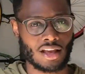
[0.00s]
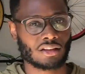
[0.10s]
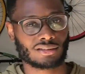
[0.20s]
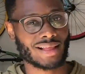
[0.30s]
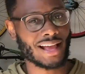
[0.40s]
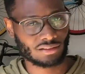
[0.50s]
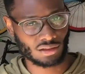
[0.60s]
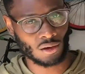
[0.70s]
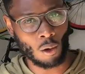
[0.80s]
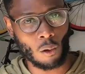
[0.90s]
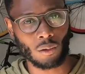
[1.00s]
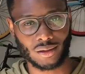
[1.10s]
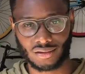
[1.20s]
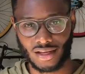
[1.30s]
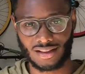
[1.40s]
So that's the goal,
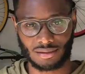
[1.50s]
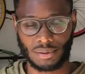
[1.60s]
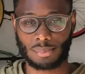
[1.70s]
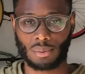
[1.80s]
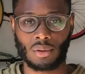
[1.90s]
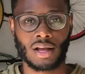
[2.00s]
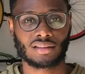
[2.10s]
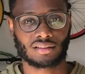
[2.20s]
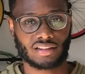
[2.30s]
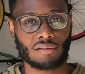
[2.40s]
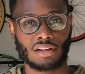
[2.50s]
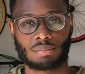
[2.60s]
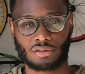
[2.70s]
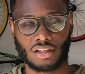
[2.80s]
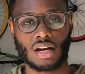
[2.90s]
is to get to people to
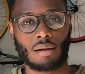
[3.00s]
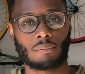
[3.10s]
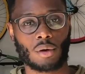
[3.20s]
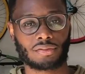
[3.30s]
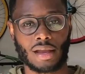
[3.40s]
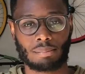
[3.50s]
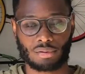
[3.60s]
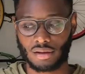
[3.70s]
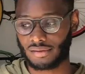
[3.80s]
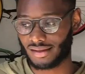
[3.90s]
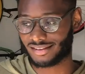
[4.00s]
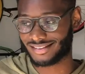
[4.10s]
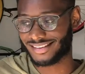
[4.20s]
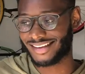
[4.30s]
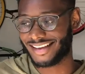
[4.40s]
70% of what they
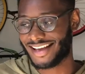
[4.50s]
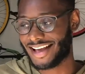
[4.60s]
previously